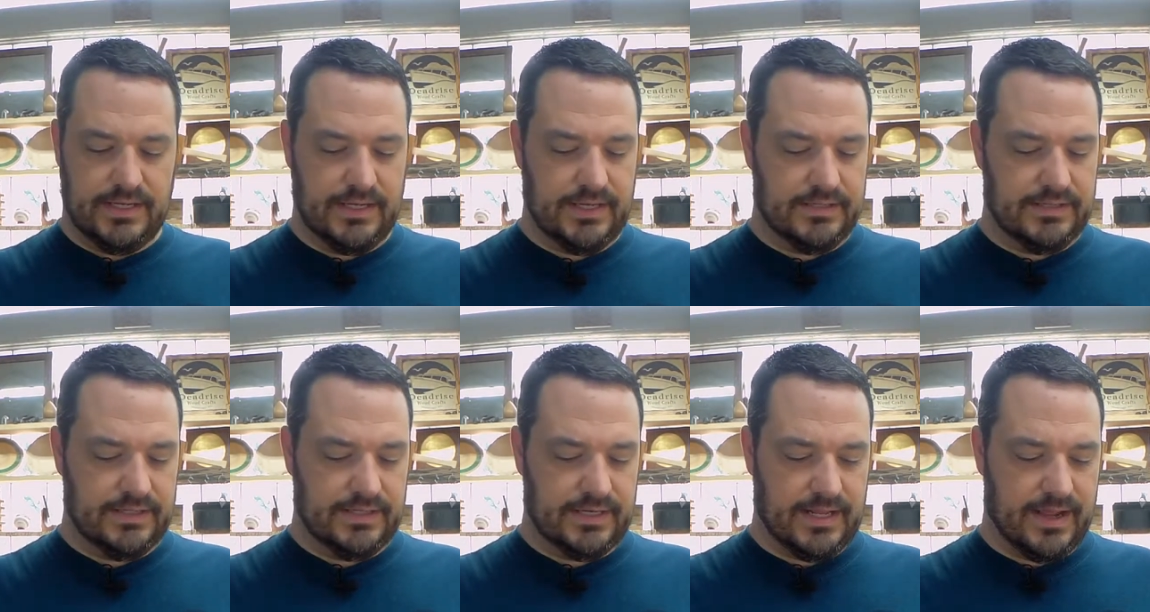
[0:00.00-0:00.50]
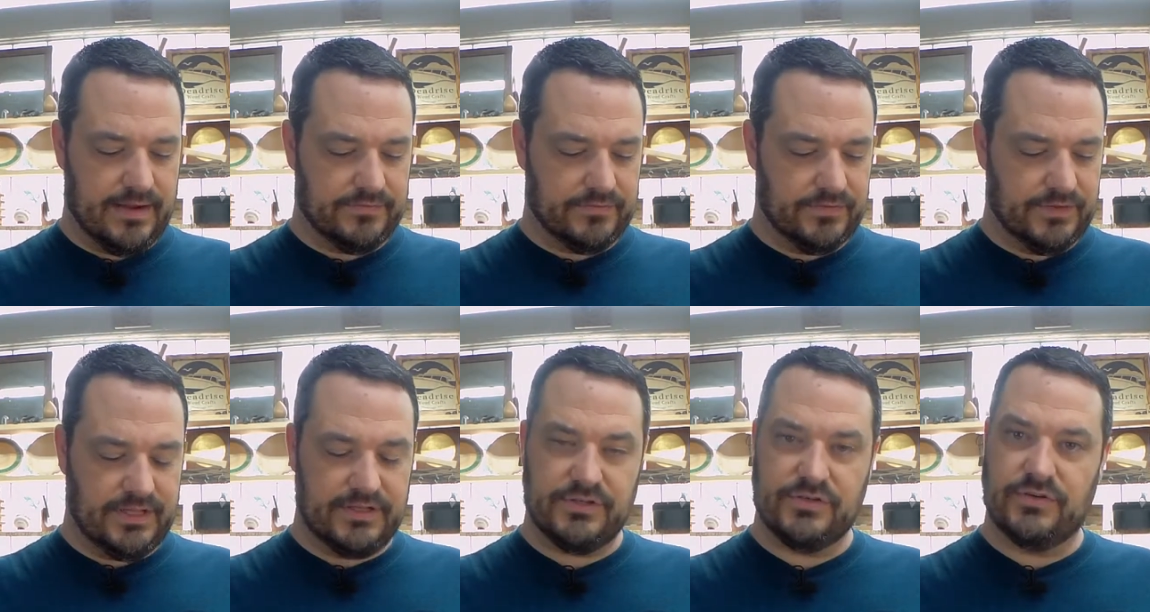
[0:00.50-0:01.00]
And then
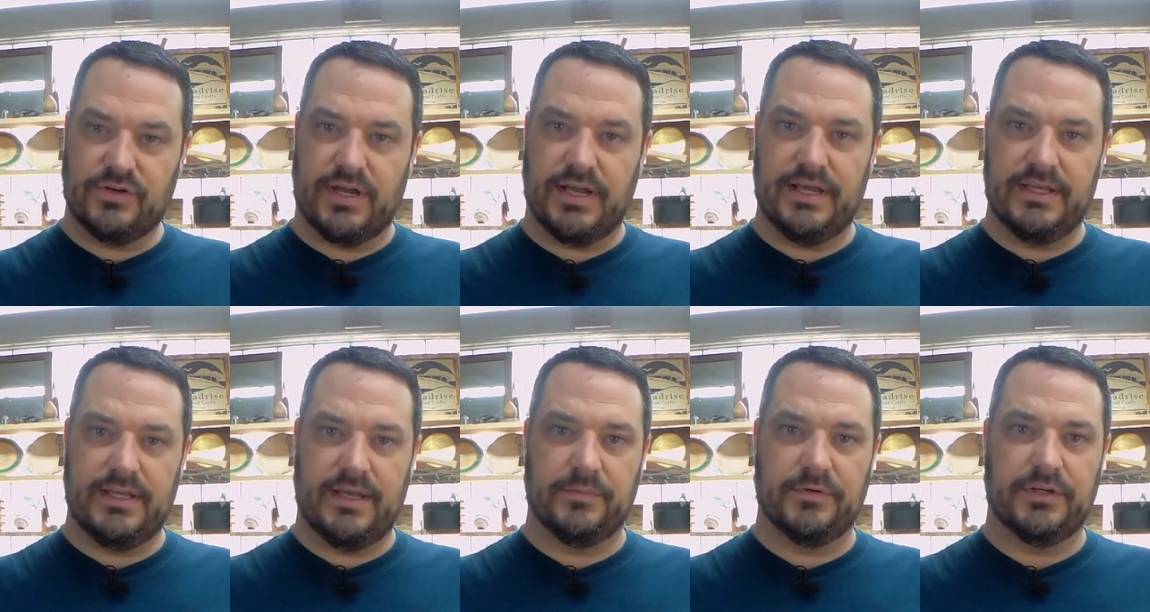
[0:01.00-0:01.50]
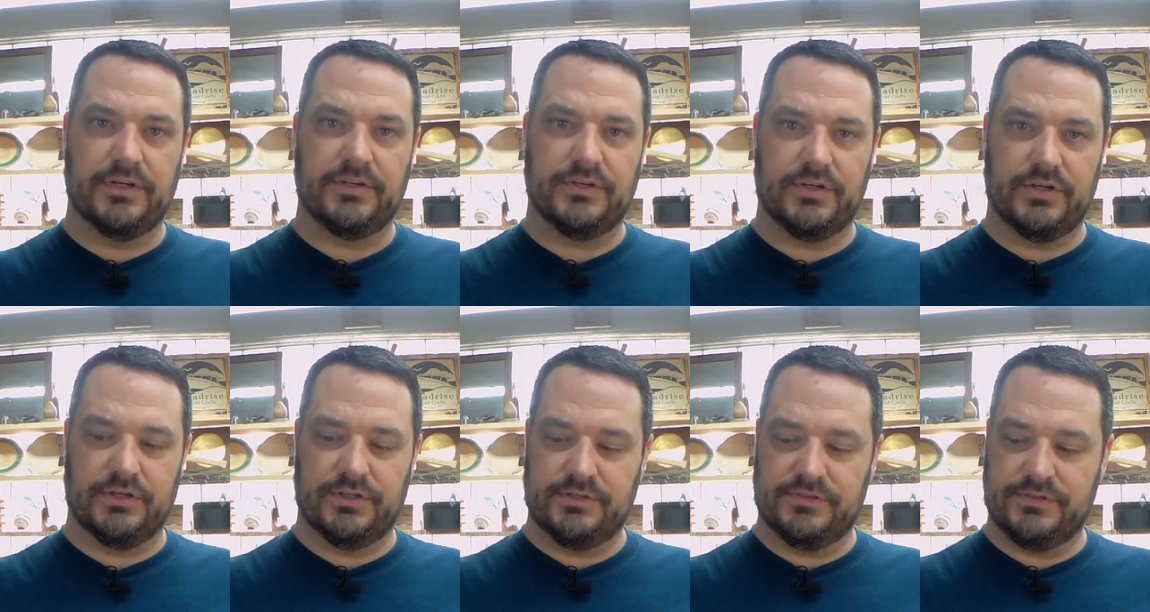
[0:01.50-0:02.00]
after that's dry, I'm going to
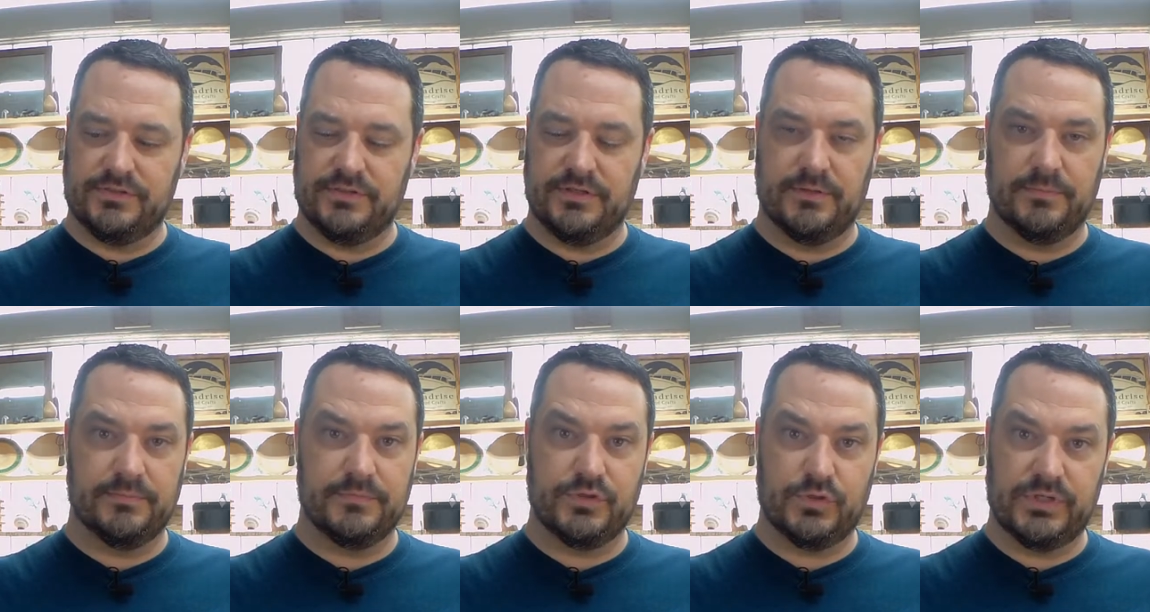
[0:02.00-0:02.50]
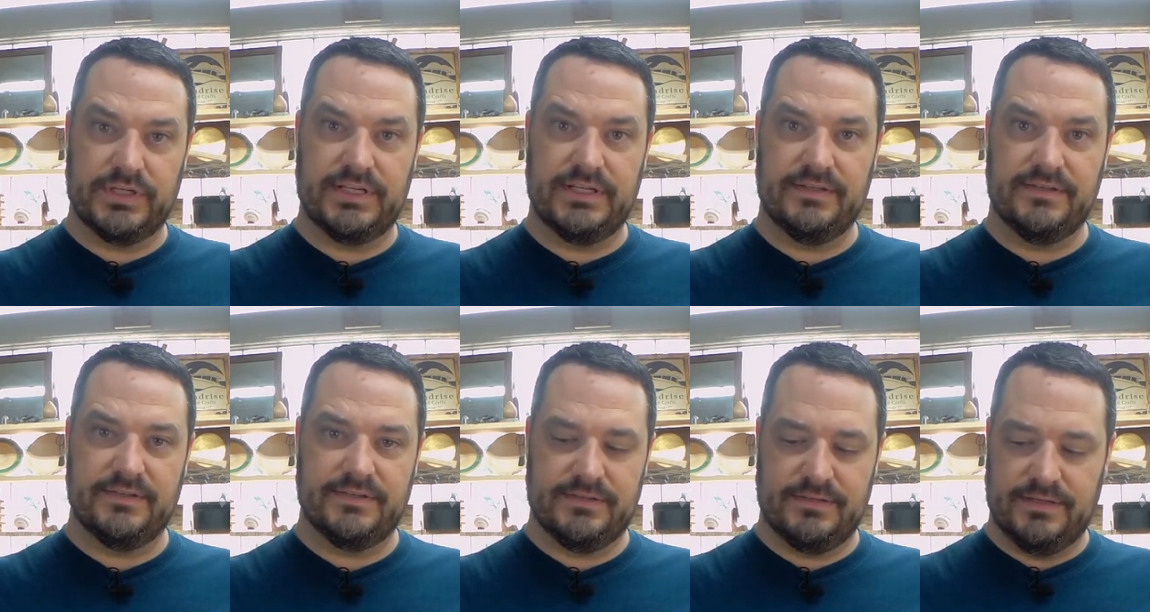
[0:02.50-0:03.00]
turn some
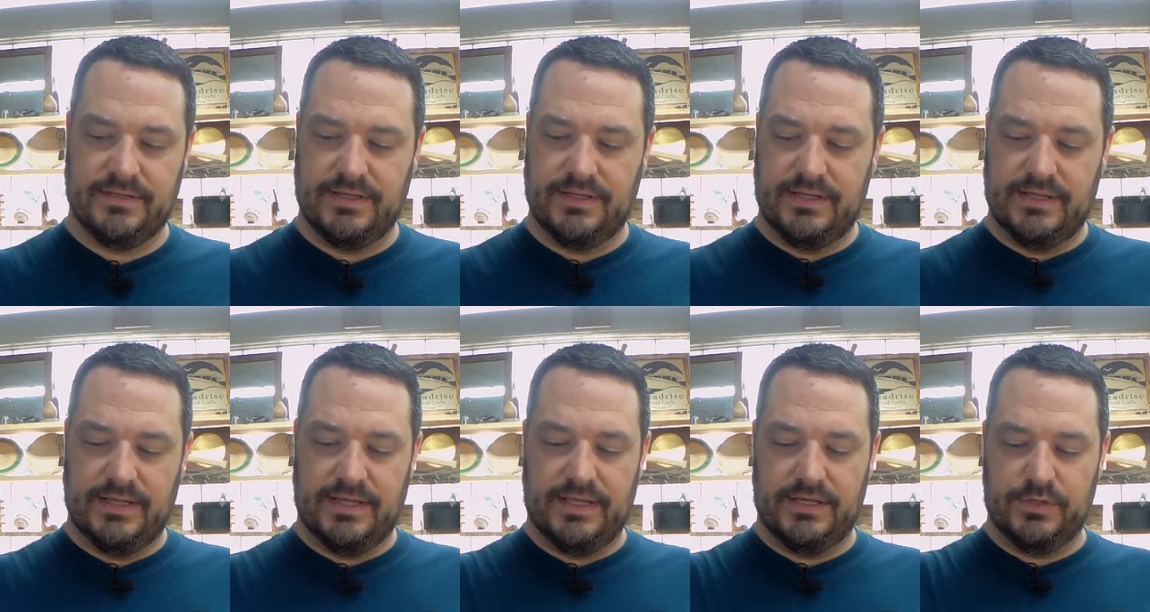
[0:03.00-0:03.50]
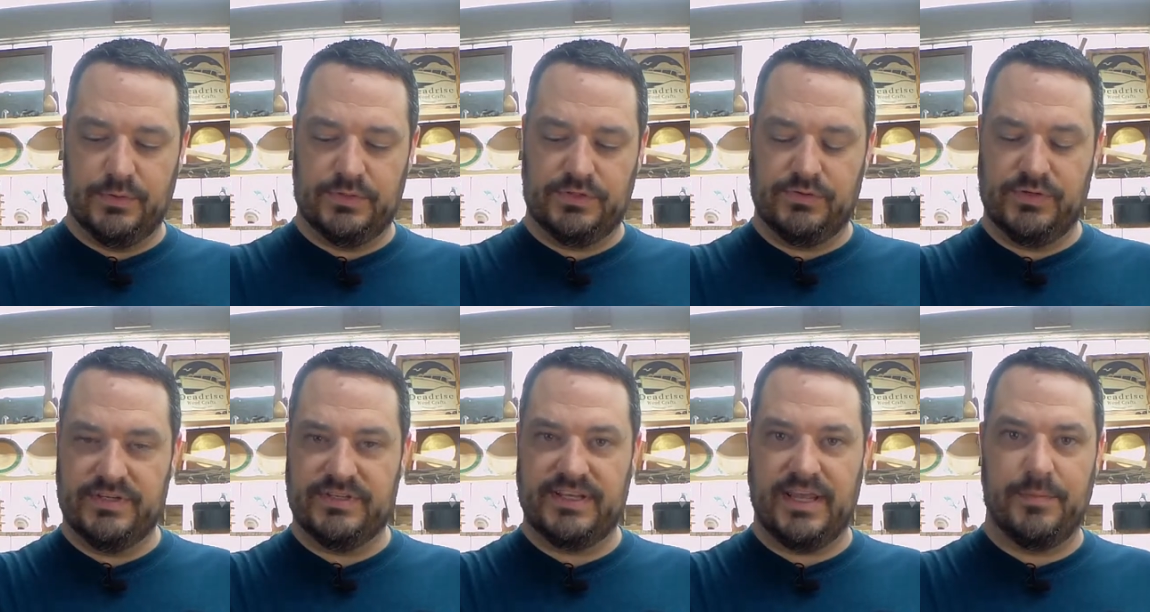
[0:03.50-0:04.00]
trees and do a
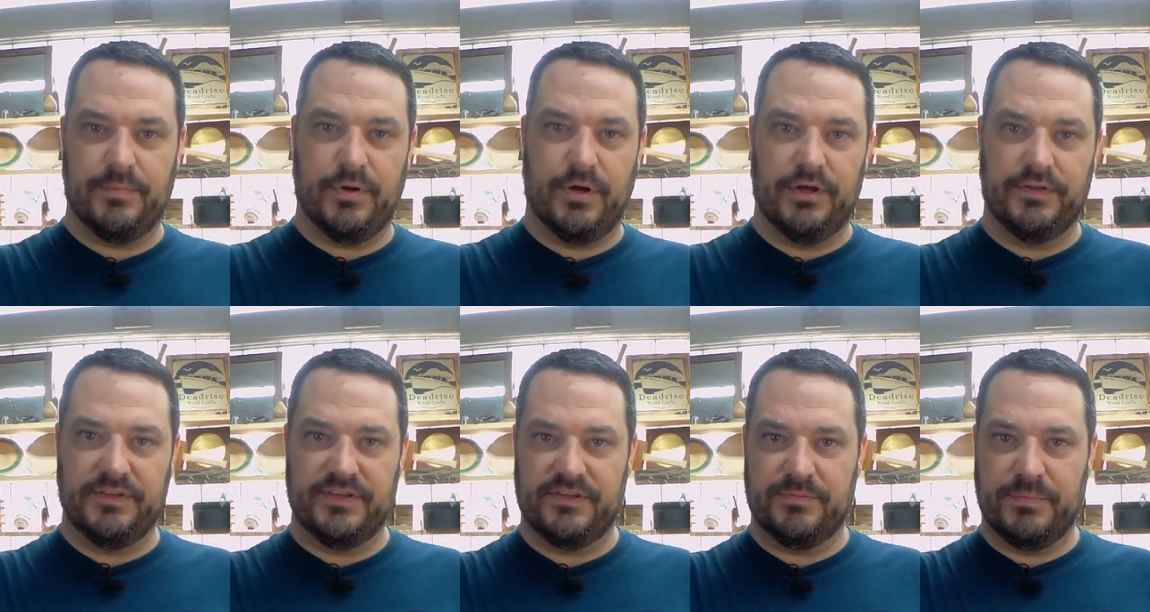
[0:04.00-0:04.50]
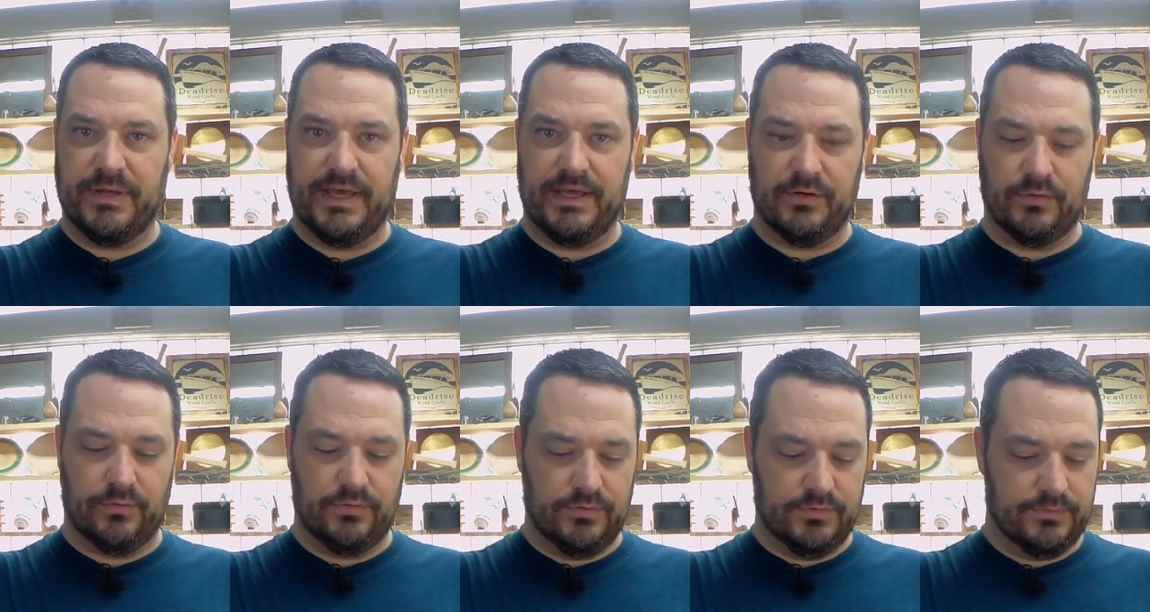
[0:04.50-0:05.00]
treescape on this
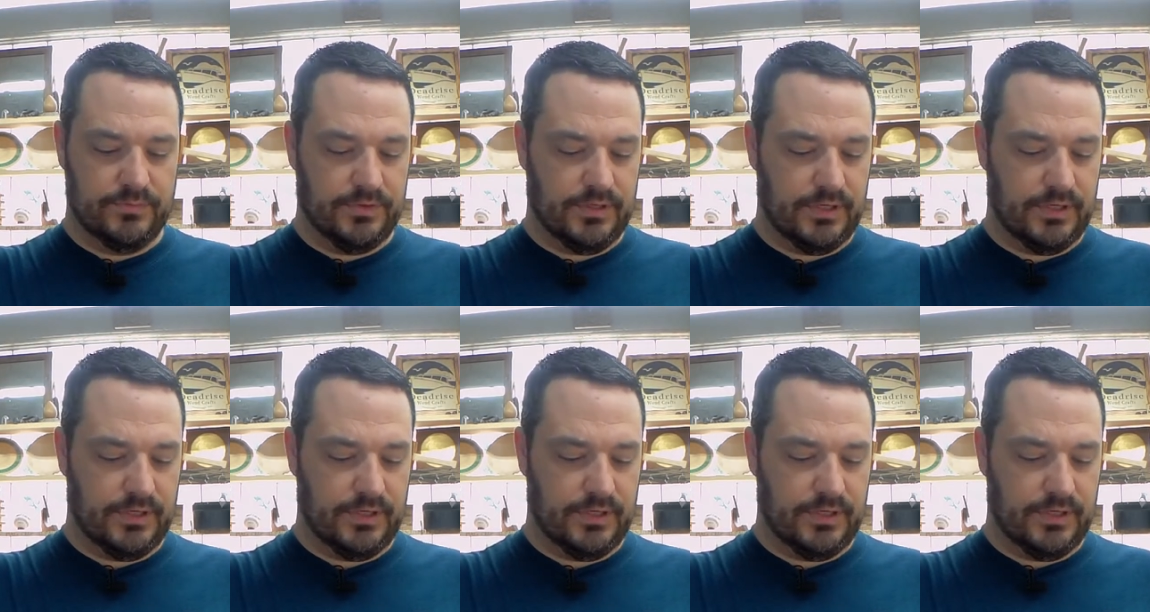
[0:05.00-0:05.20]
paddle